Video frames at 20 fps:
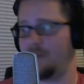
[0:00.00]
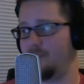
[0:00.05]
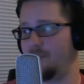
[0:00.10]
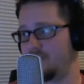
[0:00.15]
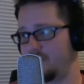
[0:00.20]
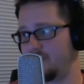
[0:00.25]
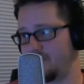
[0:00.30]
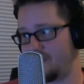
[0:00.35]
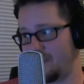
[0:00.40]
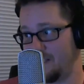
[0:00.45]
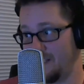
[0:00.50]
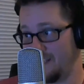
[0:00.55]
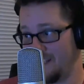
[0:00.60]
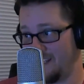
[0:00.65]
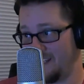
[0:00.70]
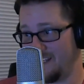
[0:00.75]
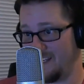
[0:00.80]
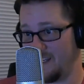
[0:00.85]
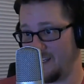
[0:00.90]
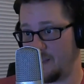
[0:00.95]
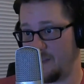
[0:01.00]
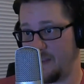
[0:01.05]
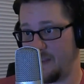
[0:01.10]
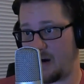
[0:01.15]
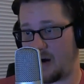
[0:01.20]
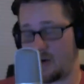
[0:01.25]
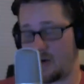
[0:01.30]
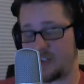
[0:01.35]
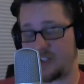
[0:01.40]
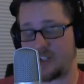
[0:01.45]
which is that
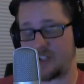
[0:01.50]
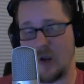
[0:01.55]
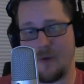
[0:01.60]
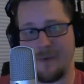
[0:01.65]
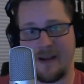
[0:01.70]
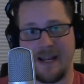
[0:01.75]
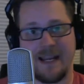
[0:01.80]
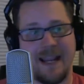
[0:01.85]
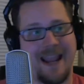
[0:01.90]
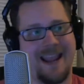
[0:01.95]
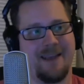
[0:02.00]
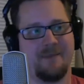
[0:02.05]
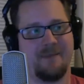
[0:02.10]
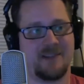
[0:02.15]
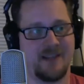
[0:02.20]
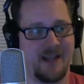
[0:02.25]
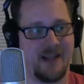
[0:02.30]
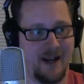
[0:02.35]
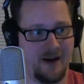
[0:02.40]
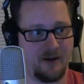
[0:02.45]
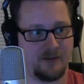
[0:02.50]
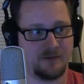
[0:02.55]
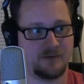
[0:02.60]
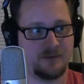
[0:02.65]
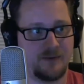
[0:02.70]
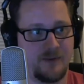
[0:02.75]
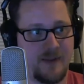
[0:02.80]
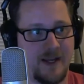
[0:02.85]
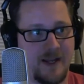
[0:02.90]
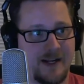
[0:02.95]
there are so many games now
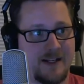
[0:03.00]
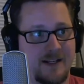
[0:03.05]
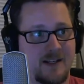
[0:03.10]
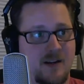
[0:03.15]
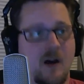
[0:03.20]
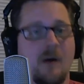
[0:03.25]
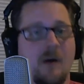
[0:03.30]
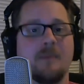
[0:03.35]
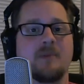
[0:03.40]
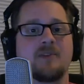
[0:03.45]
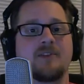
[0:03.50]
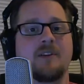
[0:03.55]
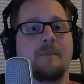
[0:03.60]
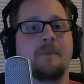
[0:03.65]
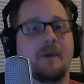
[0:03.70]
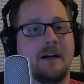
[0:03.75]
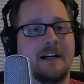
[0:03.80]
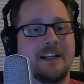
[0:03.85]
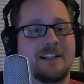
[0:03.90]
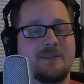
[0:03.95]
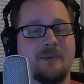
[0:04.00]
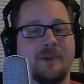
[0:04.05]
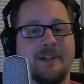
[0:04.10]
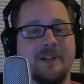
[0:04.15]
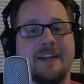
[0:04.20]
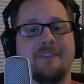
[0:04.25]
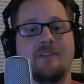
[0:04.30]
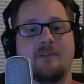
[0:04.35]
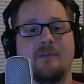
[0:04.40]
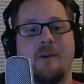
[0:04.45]
that it is almost impossible to
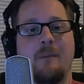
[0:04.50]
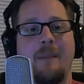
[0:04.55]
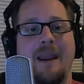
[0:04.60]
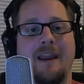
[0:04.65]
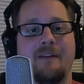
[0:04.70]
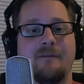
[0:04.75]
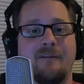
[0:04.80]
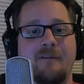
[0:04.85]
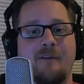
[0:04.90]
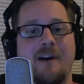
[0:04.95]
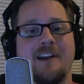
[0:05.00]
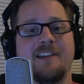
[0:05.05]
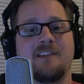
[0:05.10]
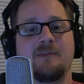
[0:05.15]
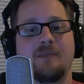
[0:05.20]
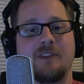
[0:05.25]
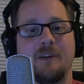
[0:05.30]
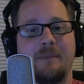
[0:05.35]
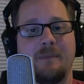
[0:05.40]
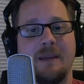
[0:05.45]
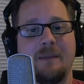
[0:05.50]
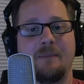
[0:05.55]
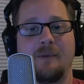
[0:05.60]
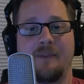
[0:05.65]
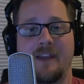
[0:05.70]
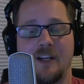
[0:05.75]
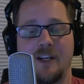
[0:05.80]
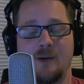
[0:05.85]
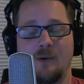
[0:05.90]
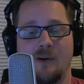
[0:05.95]
even remain friends with the people
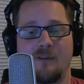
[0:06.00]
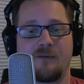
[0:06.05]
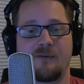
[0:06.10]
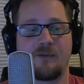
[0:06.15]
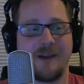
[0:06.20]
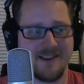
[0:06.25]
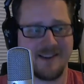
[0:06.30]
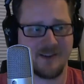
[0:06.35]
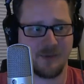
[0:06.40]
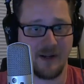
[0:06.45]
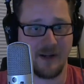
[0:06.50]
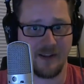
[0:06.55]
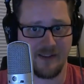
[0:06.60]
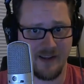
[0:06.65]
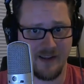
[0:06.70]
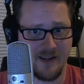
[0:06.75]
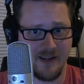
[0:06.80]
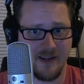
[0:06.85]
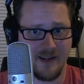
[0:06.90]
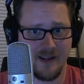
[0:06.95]
that you are friends with